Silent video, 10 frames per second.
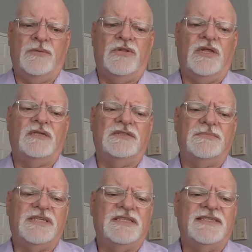It will
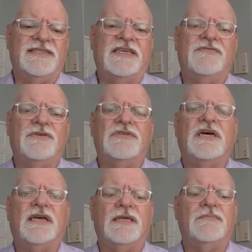ultimately save you
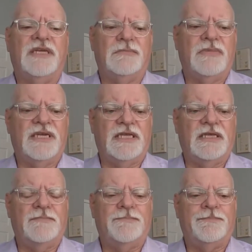time and
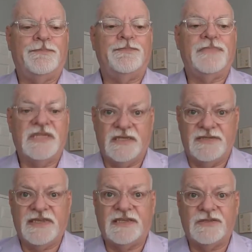money. The
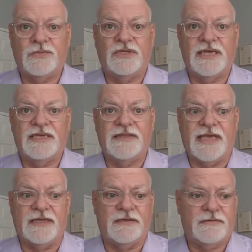execs will like
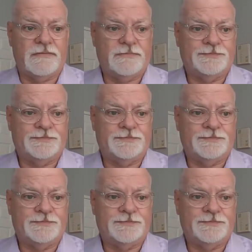that.